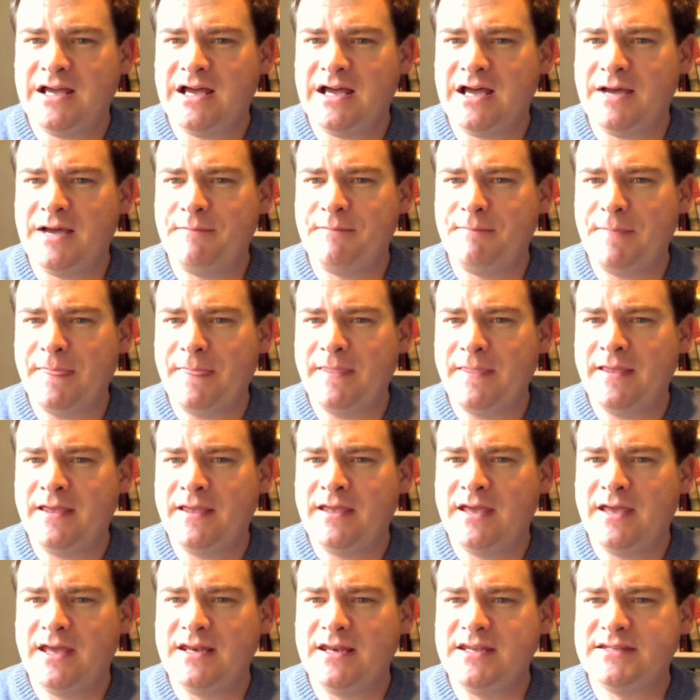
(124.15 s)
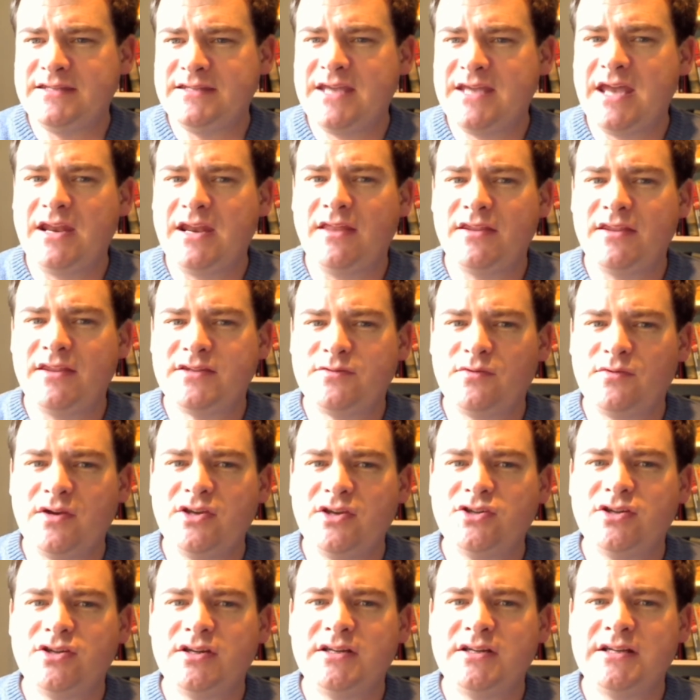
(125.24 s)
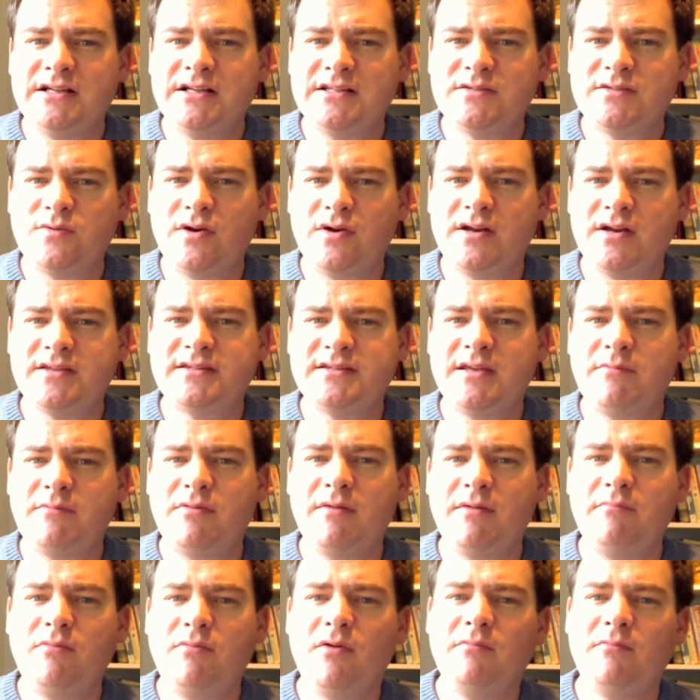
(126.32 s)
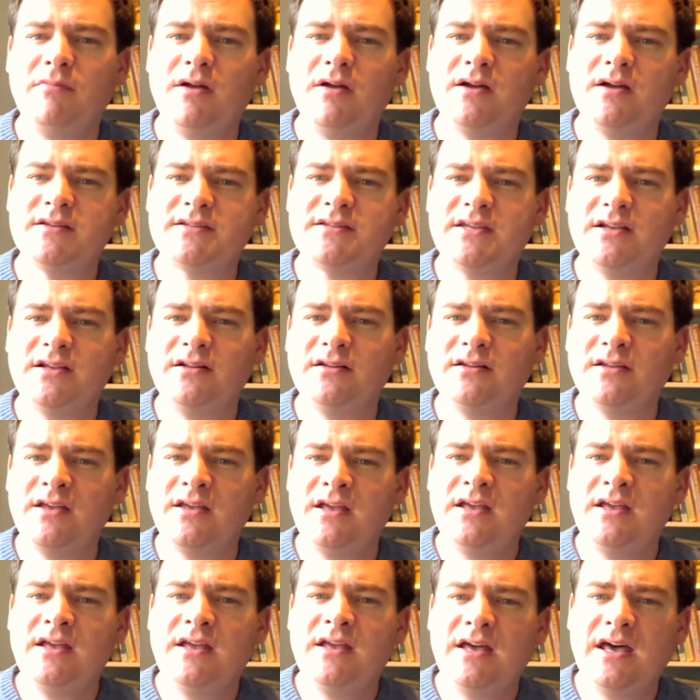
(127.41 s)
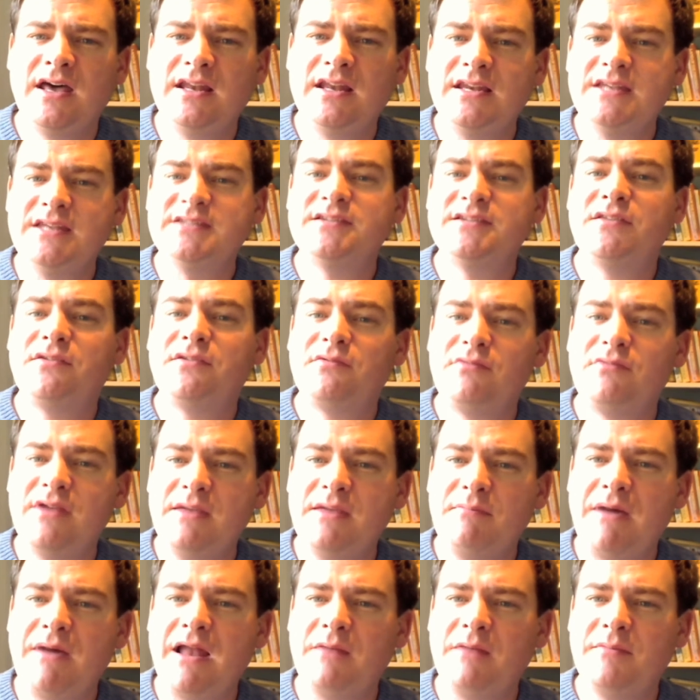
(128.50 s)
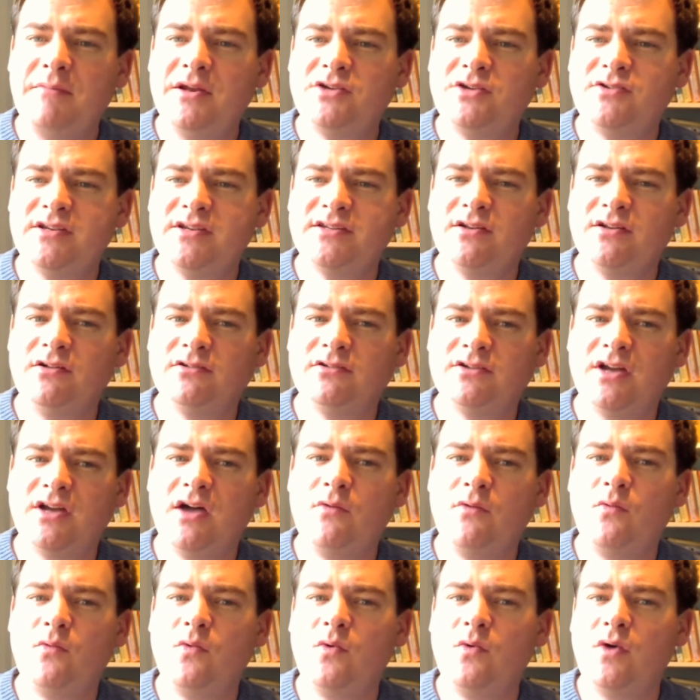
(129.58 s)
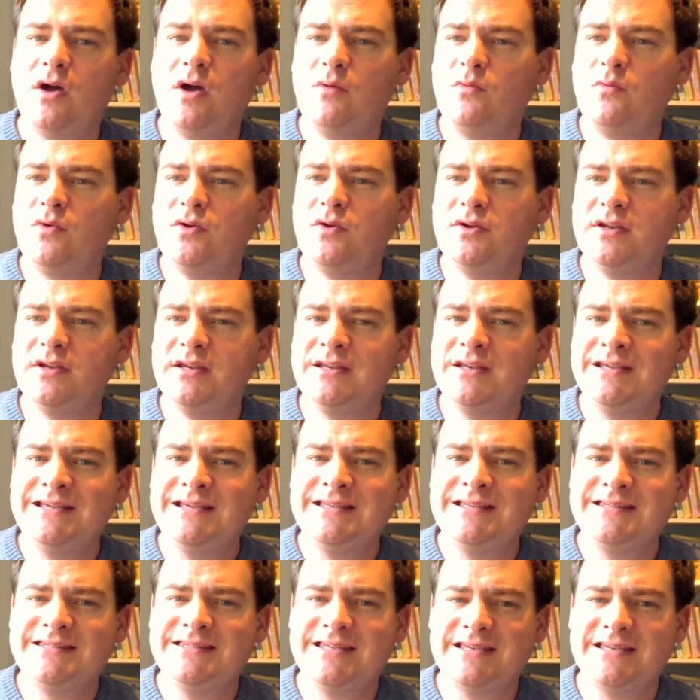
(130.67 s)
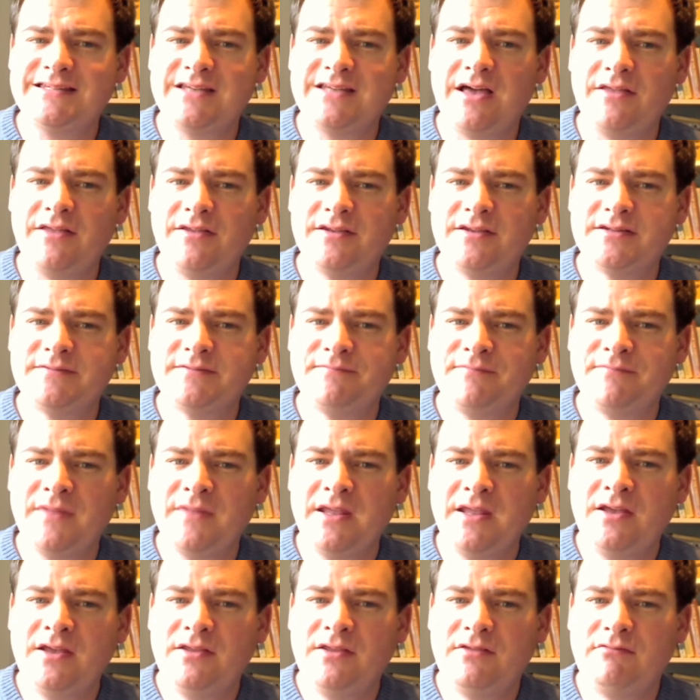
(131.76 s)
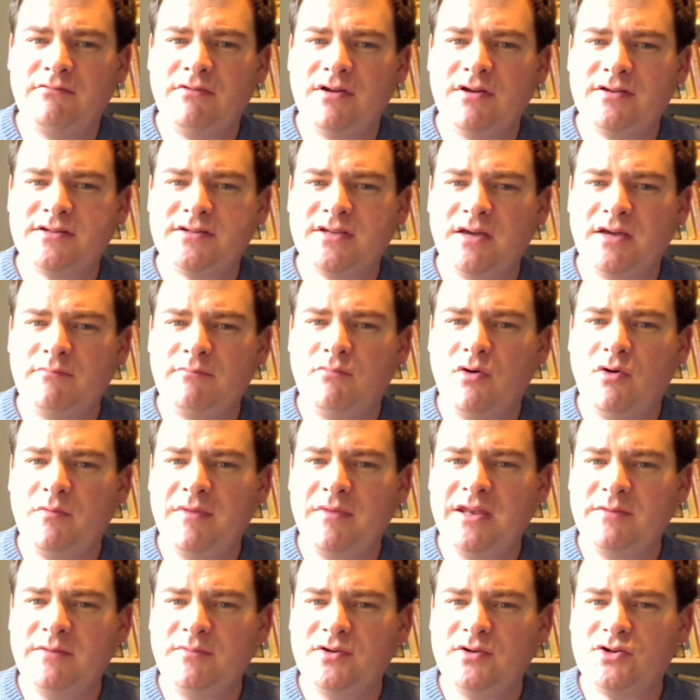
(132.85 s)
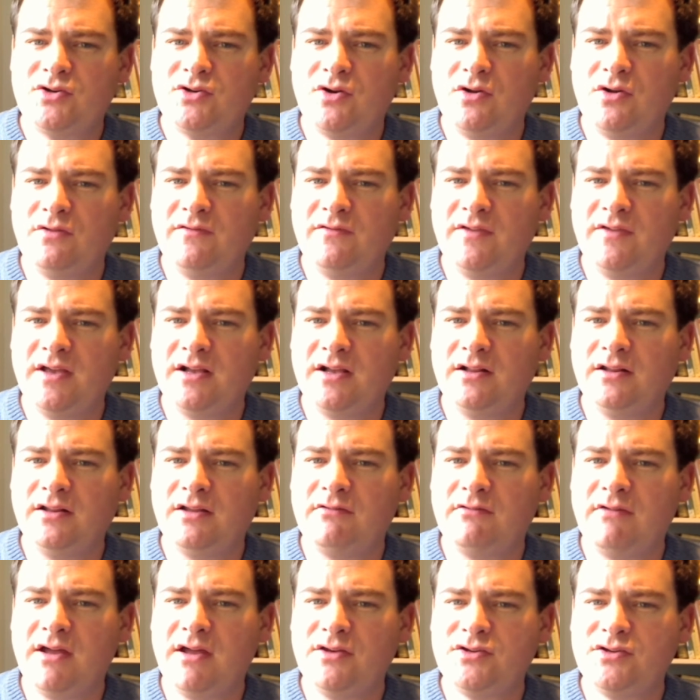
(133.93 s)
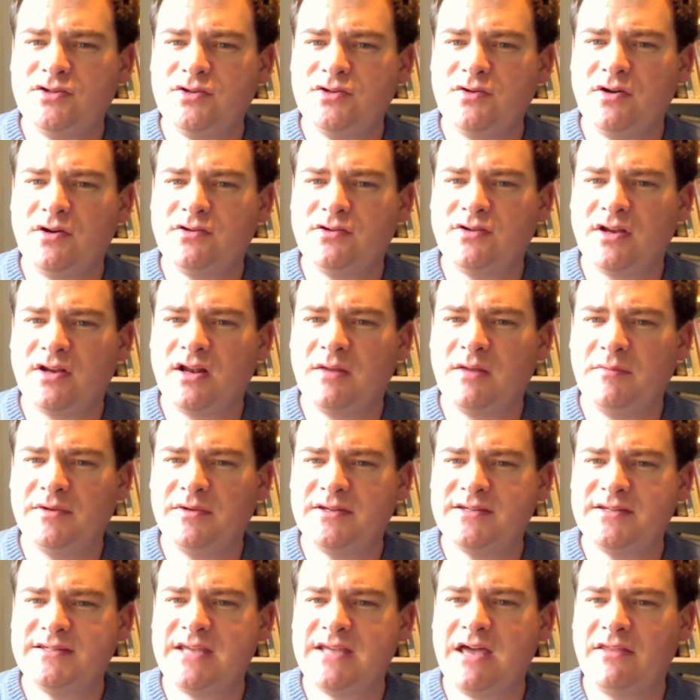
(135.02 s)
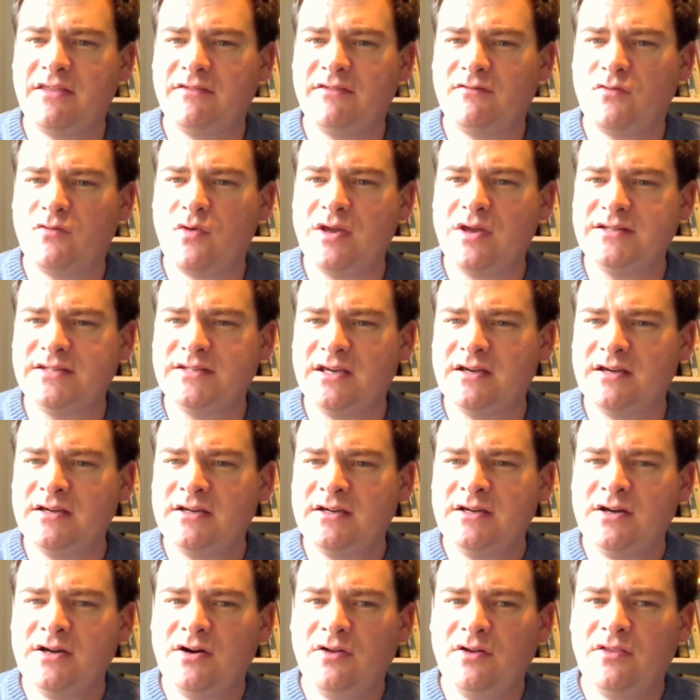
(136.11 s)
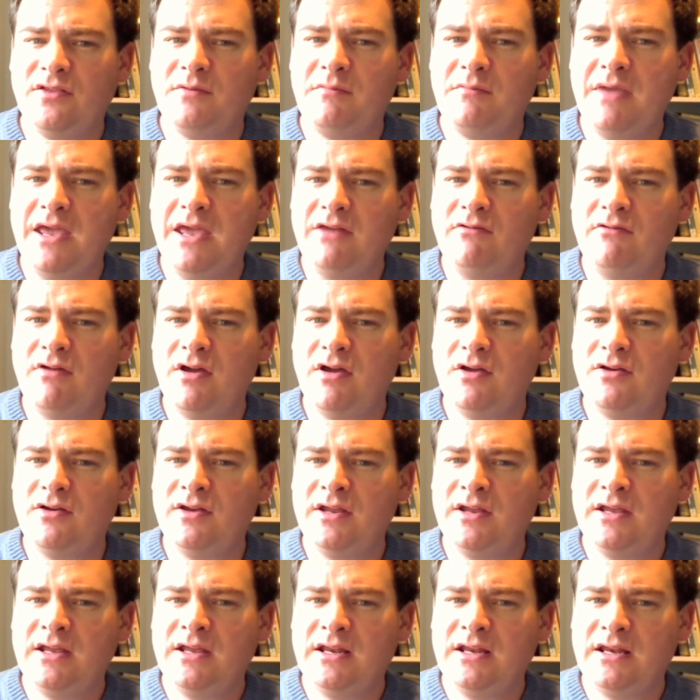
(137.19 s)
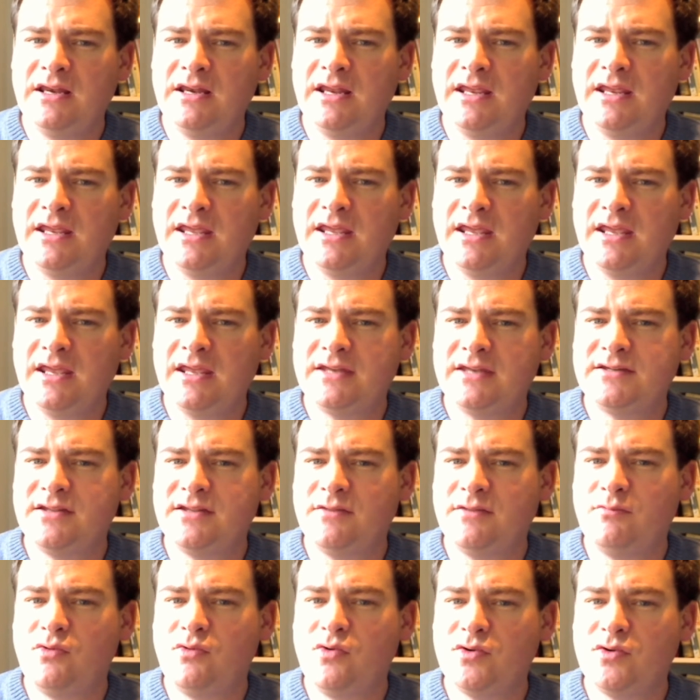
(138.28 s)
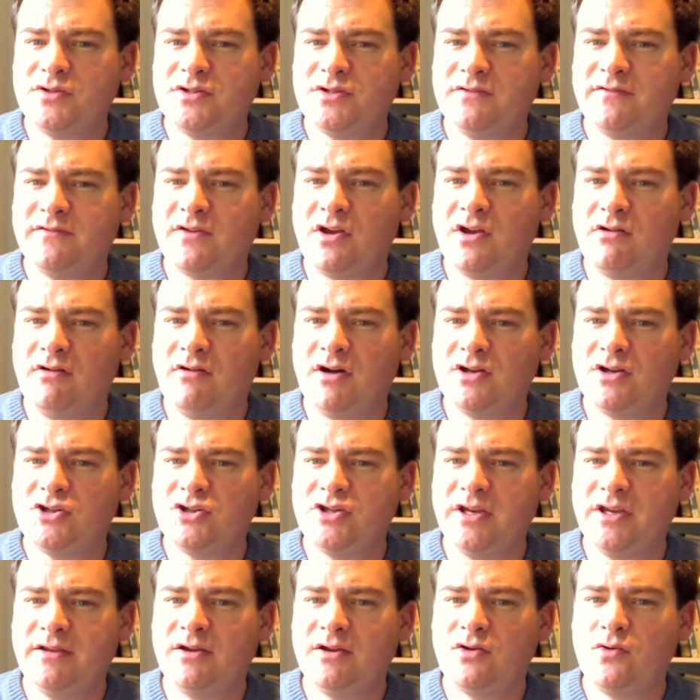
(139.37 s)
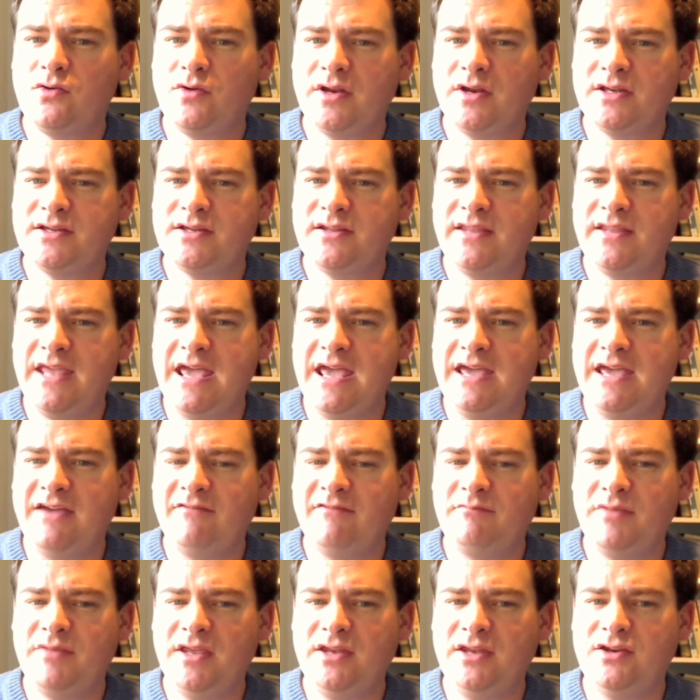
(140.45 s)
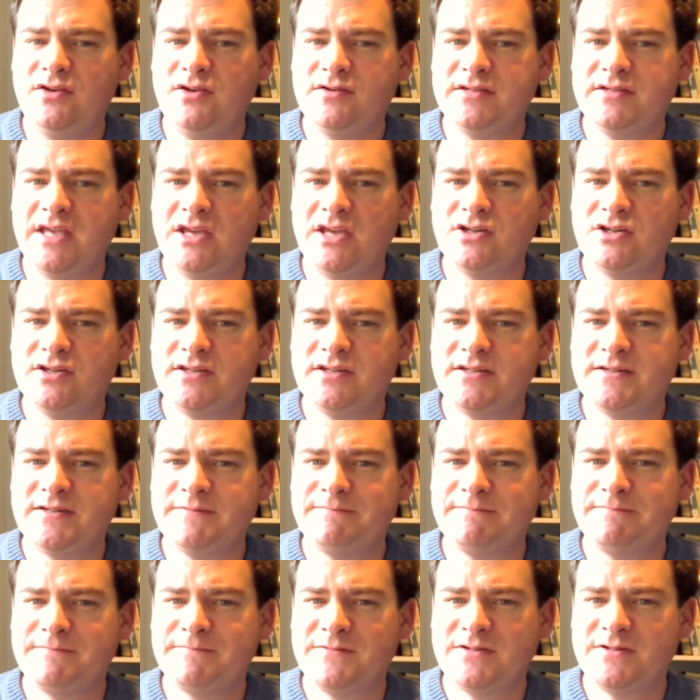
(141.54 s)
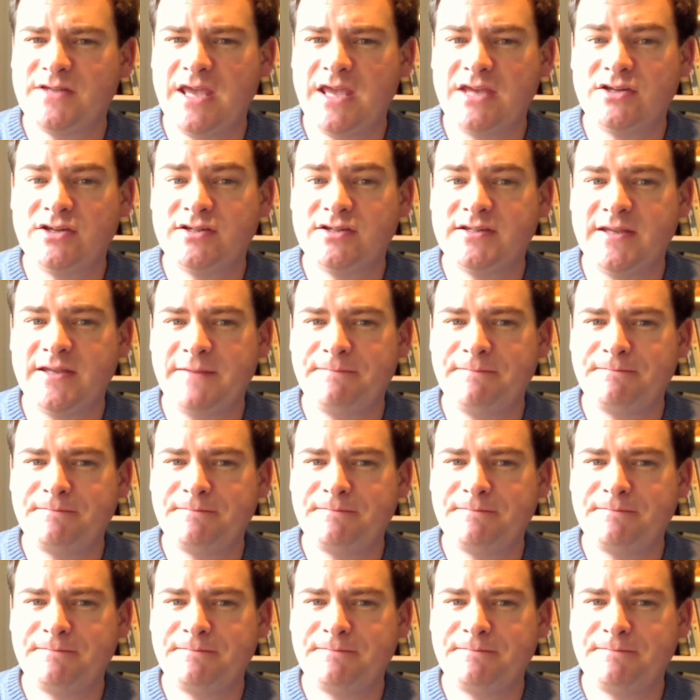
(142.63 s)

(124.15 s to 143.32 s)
At least 10 others were injured. Elsewhere, a separate bomb blast killed at least 3 parliamentary soldiers and wounded 6 others. The roadside bomb hit a patrol vehicle around 200 kilometres south of Quetta on the main road, linking it to the port of Karachi, according to the AFP news agency.